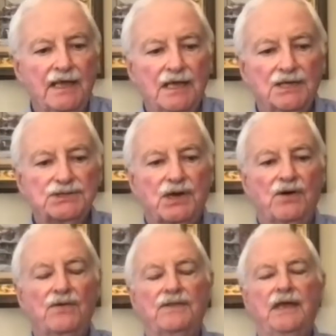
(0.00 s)

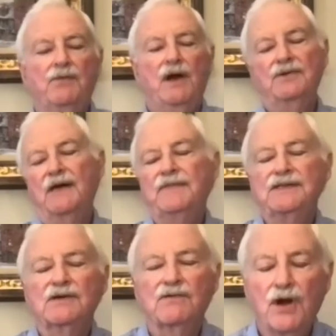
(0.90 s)
So they wound up at
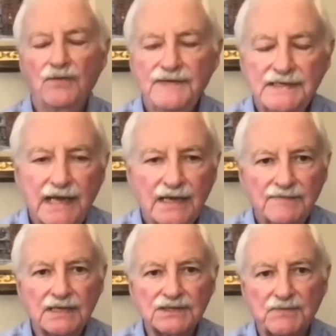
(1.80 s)
the Grosvenordale
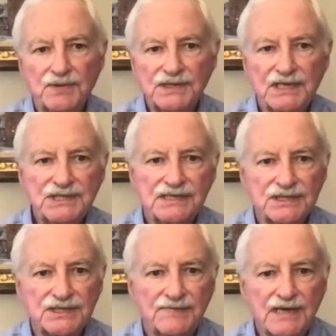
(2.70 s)
Mill. To put this into
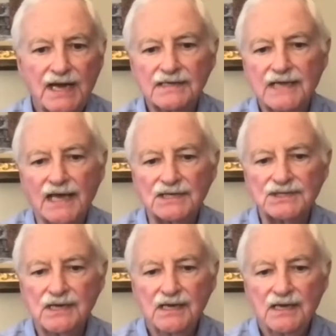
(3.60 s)
some context,